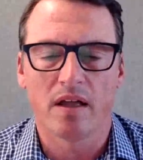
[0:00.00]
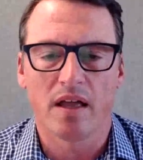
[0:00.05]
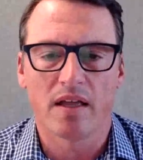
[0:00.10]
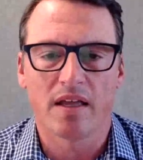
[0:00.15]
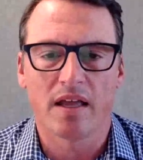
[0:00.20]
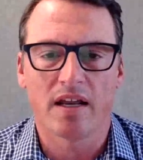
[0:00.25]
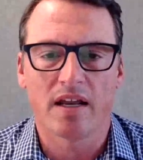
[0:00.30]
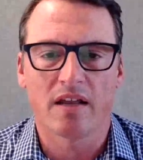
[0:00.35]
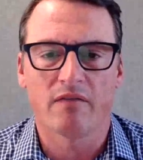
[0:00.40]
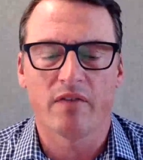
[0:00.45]

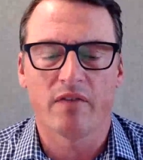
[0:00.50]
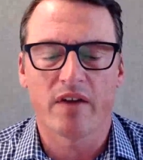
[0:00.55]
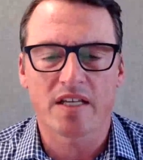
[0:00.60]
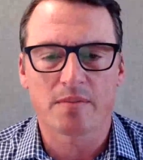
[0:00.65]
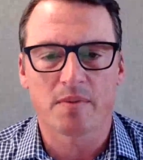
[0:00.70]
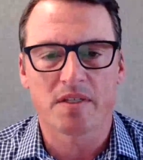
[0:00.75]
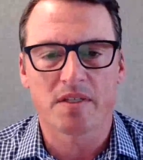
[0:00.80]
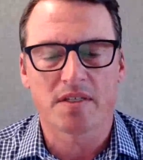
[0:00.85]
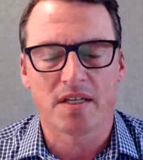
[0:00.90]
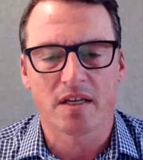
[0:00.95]
getting
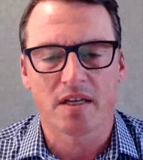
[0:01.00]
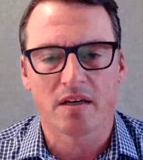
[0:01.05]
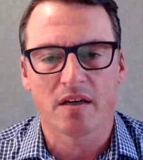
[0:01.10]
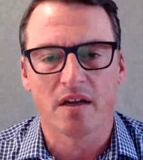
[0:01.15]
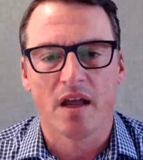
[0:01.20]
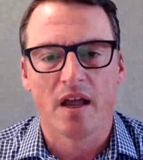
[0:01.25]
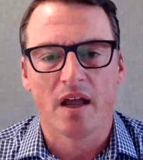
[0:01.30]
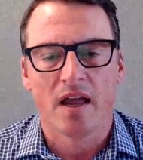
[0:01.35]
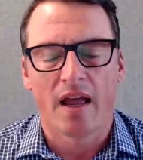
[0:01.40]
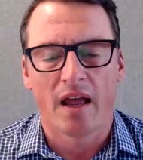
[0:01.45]
investments in
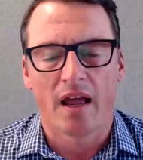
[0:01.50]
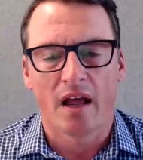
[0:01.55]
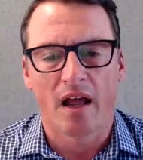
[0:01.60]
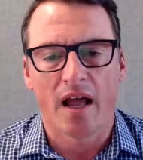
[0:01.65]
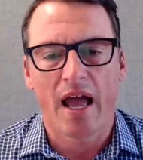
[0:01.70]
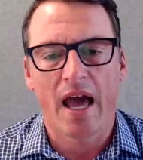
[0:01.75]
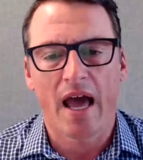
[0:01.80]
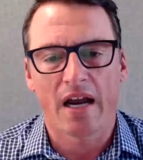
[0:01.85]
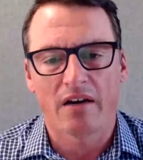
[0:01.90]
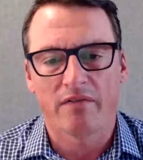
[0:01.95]

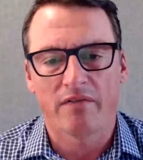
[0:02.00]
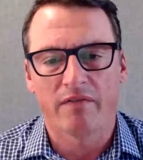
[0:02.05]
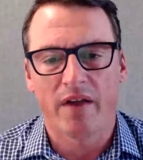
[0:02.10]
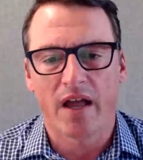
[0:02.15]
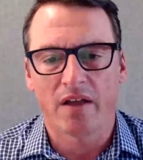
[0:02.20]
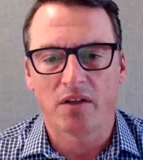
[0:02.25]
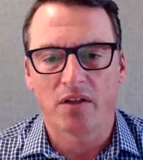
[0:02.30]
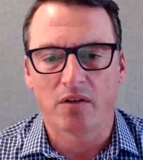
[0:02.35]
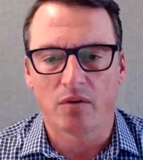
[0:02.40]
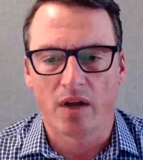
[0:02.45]
added
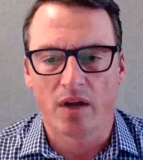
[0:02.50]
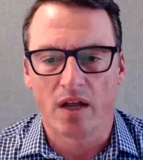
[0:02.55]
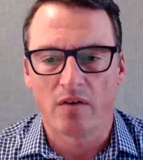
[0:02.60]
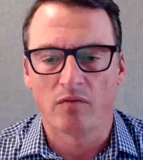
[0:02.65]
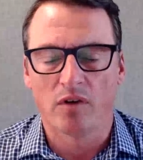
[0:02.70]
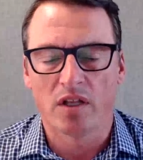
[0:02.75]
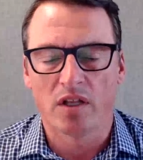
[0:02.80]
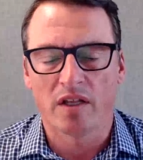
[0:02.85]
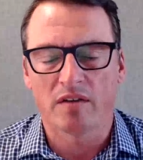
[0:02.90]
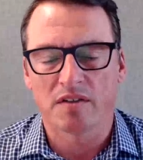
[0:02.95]
value, and
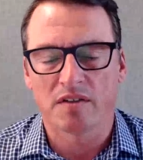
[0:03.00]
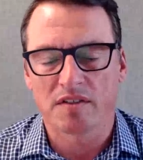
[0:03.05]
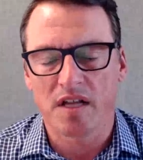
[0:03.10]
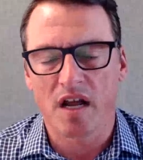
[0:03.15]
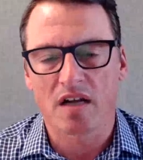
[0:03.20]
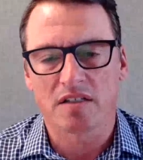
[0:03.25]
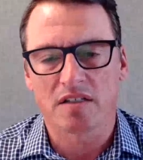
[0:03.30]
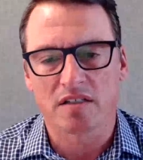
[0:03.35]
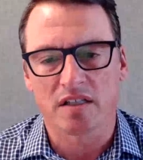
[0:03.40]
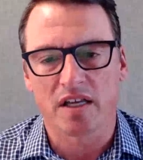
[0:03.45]
really
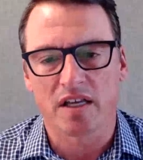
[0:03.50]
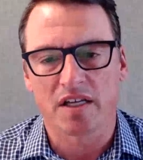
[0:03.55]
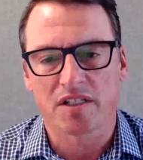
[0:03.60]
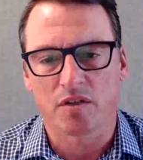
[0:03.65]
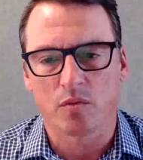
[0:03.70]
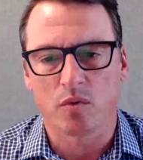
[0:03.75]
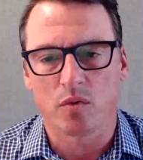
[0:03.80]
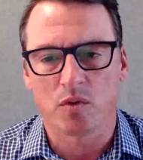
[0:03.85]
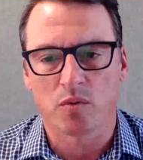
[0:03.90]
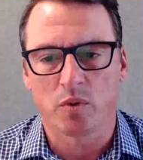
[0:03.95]
stock
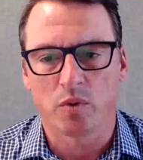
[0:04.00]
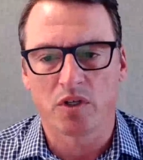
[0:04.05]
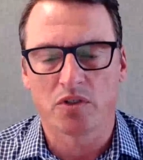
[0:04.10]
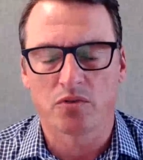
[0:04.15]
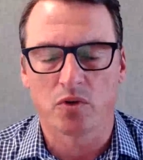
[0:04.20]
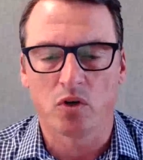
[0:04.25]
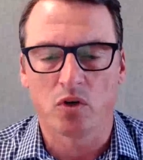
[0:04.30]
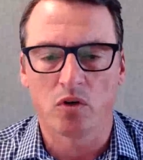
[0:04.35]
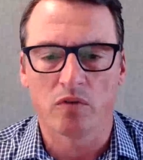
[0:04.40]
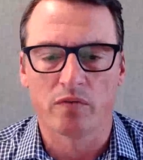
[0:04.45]
selection was what
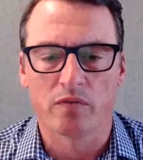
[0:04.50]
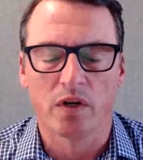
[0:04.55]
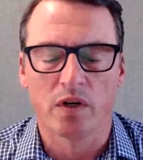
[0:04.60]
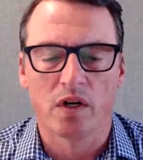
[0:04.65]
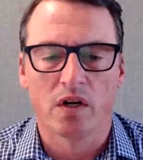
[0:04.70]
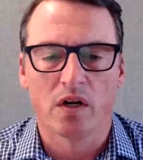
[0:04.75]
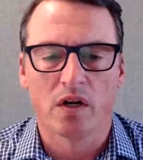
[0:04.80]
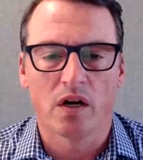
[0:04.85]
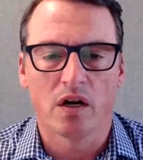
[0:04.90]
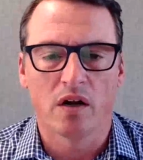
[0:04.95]
drove
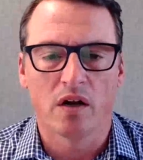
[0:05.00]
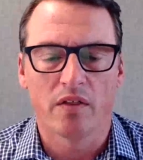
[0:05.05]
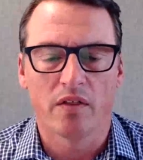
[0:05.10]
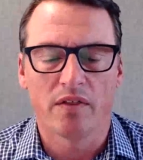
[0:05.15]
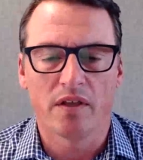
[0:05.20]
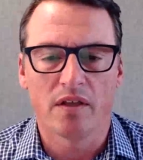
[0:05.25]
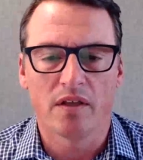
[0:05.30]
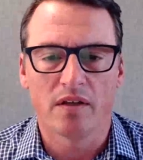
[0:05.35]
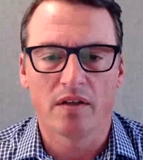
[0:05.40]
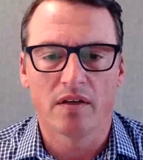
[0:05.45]

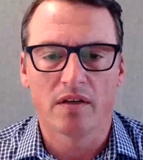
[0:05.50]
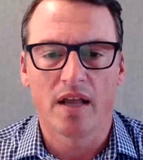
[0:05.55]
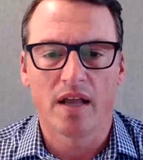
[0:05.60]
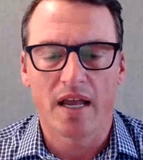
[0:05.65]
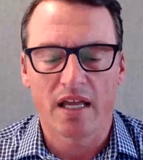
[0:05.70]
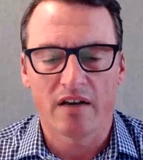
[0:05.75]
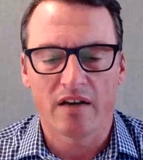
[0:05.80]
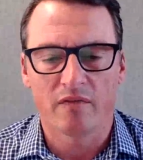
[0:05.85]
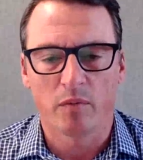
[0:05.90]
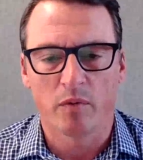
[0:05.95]
the
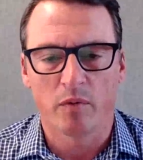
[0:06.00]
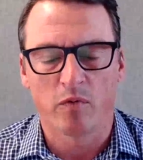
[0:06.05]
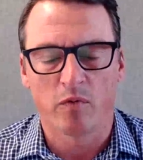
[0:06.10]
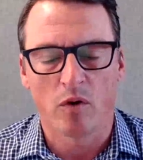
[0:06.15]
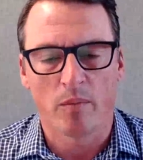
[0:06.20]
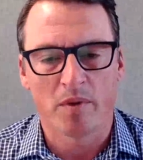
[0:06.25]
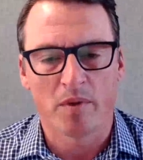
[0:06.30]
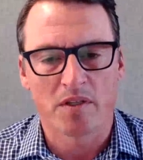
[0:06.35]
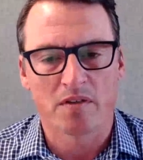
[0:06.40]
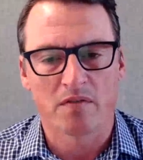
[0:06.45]
negative
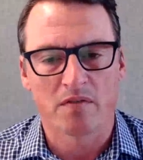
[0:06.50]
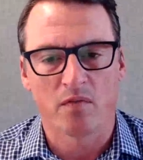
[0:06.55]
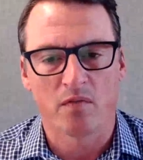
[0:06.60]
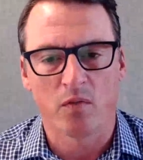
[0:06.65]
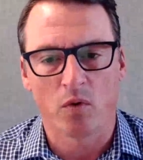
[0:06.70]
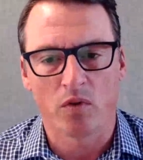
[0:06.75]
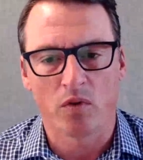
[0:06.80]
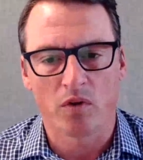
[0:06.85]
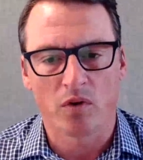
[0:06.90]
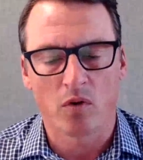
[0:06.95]
performance
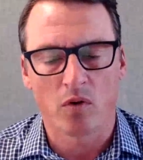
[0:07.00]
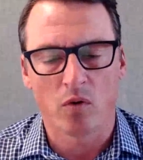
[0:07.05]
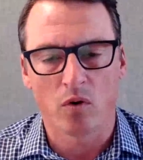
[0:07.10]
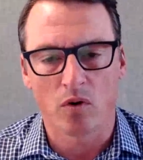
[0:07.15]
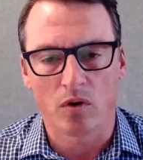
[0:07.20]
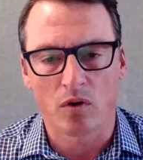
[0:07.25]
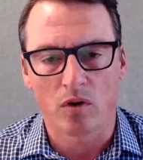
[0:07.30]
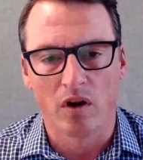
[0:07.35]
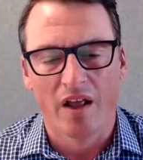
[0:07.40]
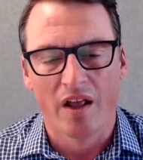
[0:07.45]
for the
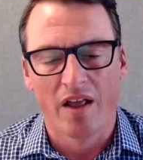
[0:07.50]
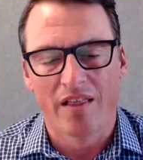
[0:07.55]
quarter.